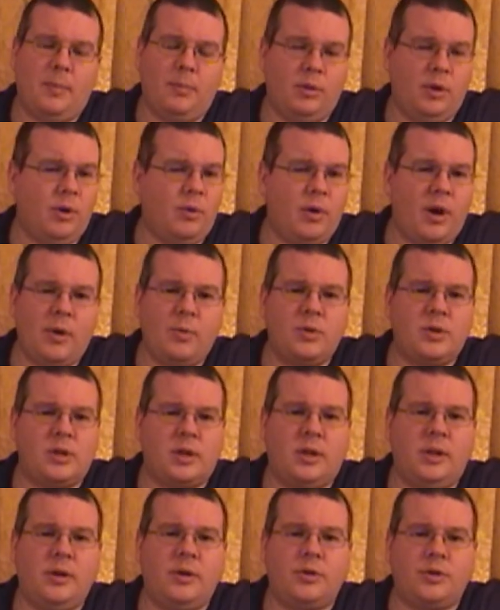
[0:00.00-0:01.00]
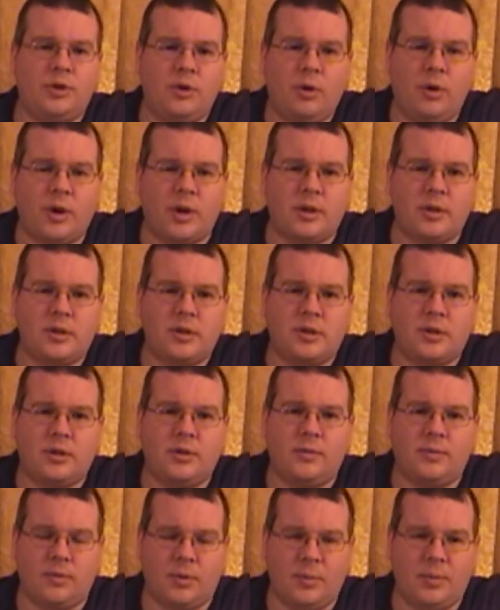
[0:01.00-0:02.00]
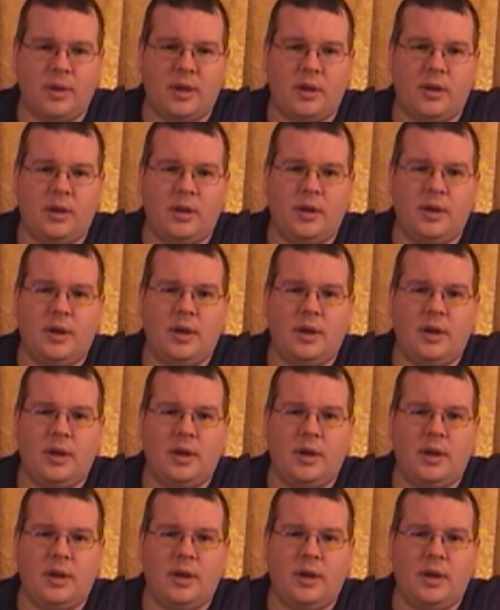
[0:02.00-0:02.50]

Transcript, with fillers: Blu-ray was a clear choice for me,